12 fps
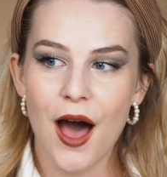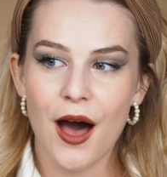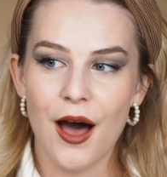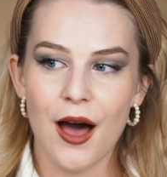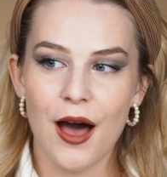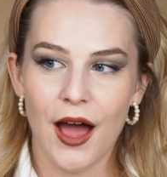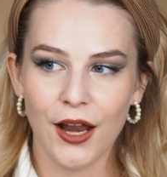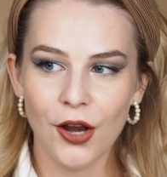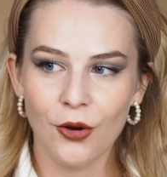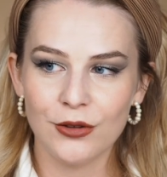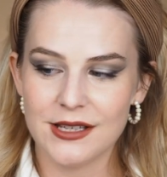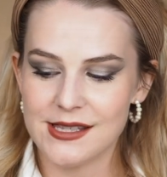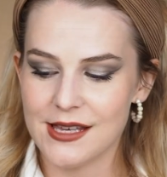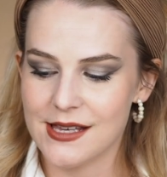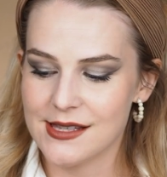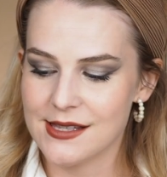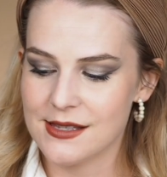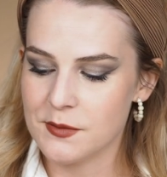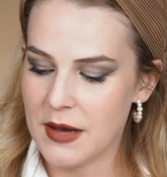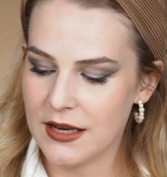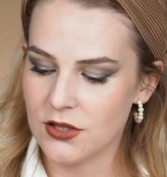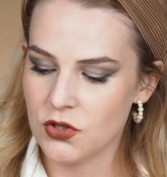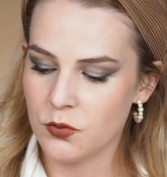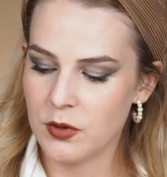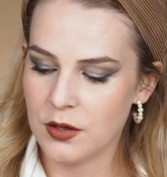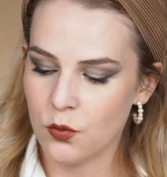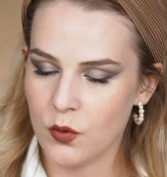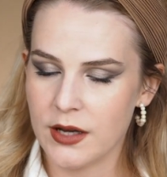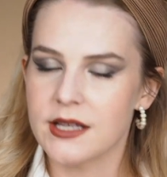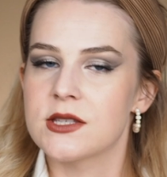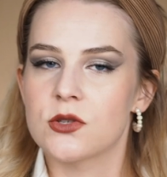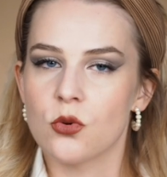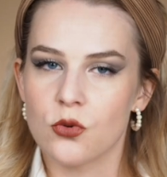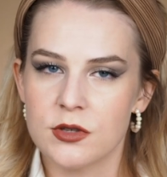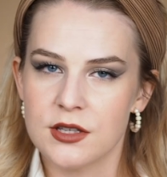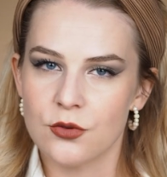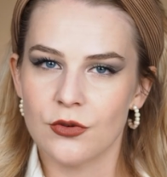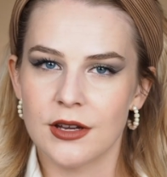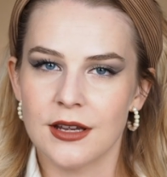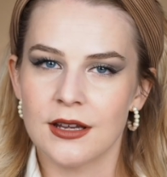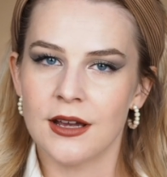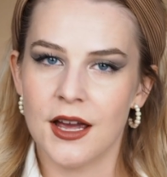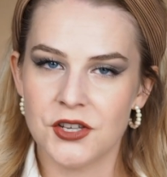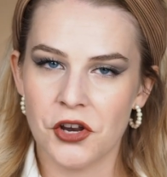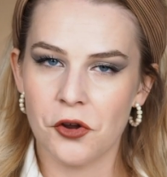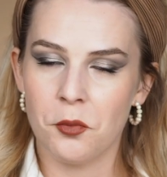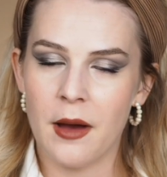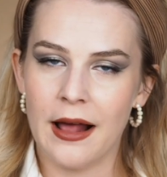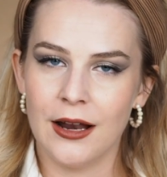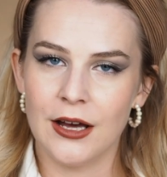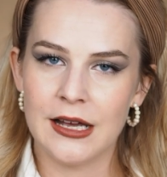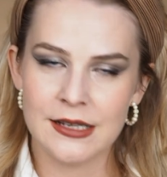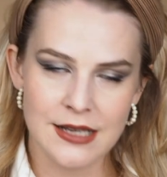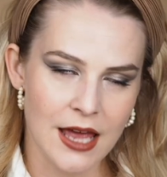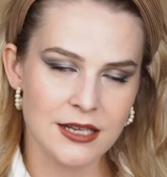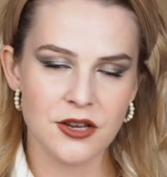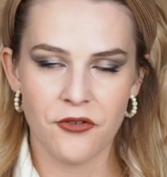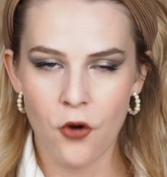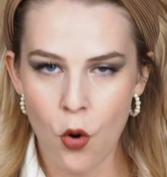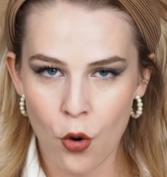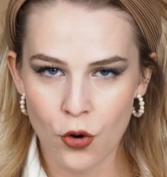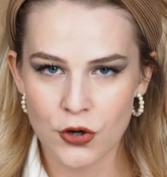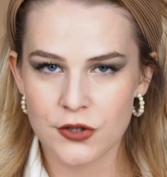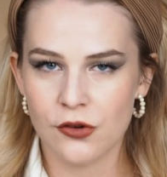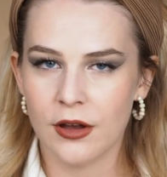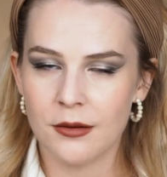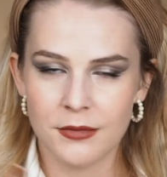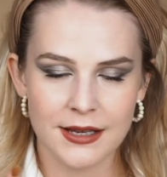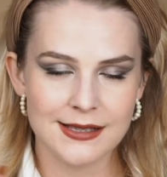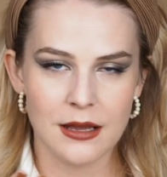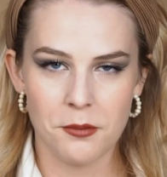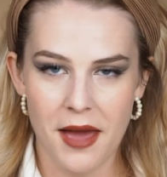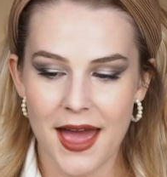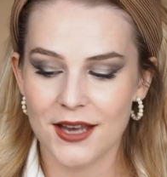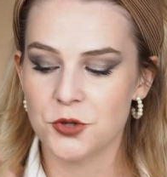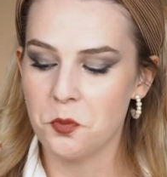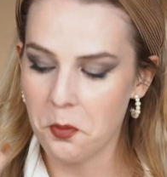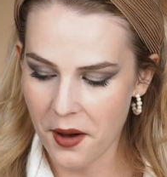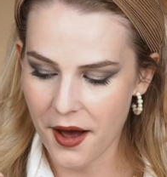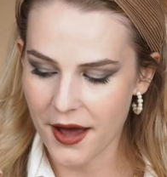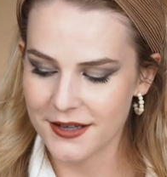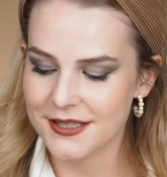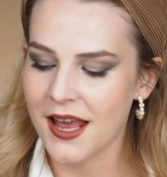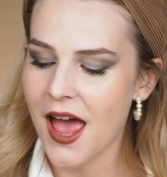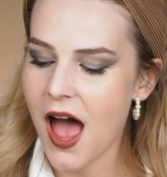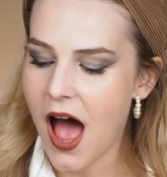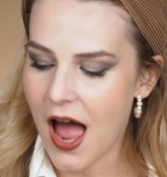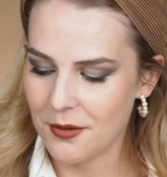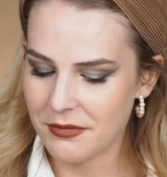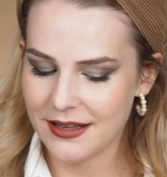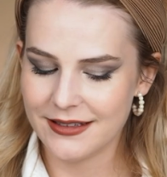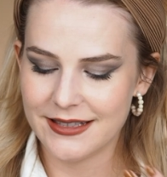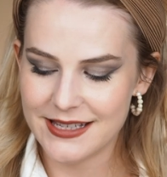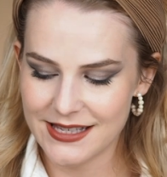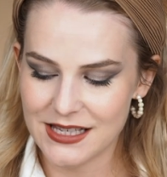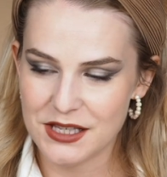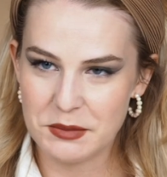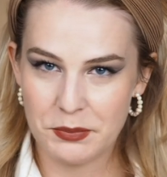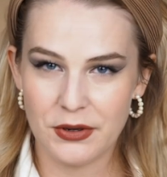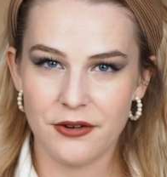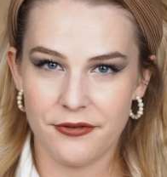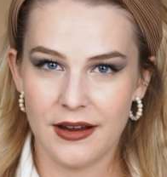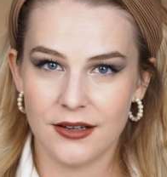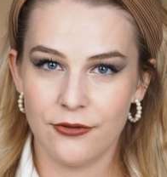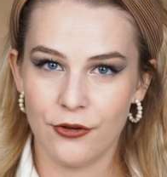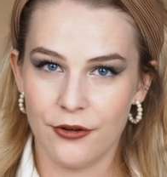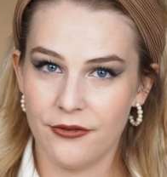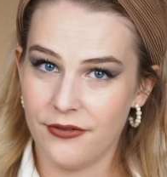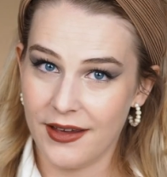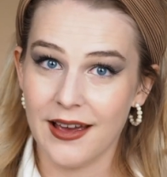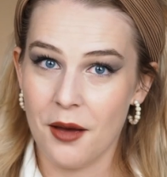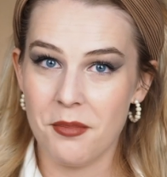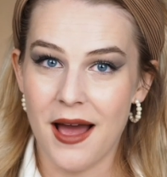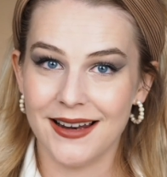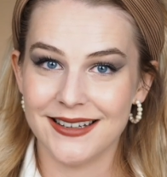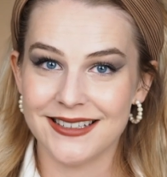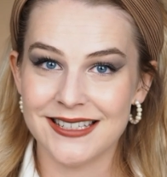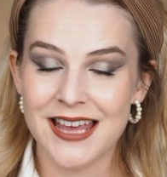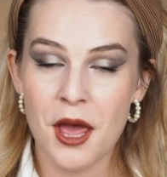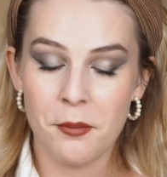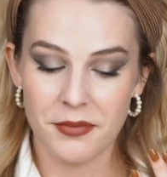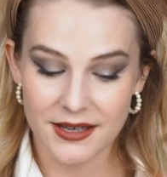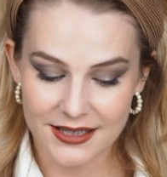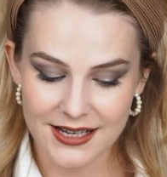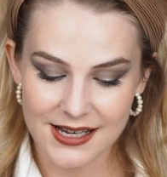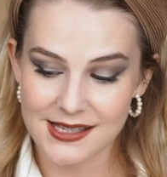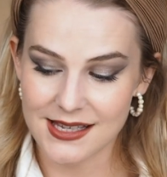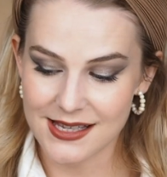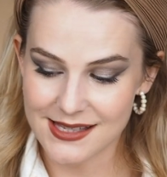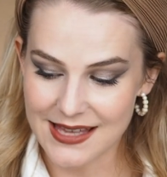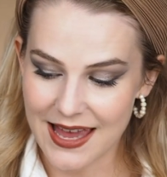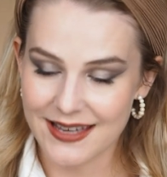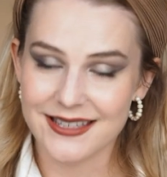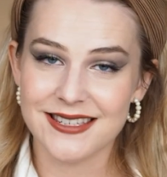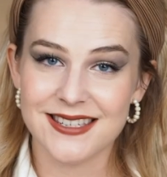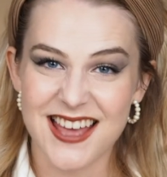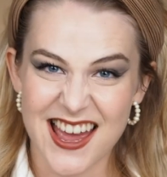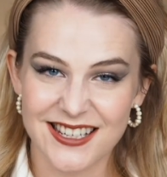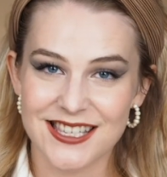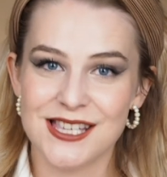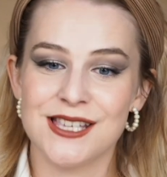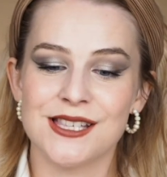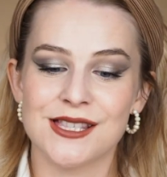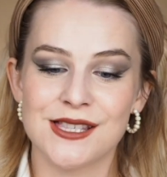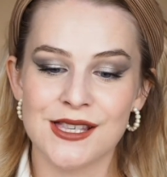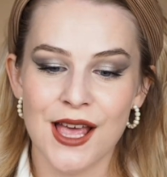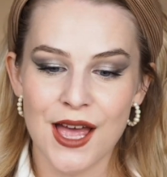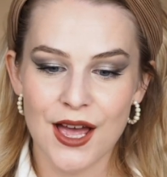I know this is meant to be with Sorcery eyeshadow palette, and of course you can mix and match, but I mean this is perfect for a Vega palette because it's that 90s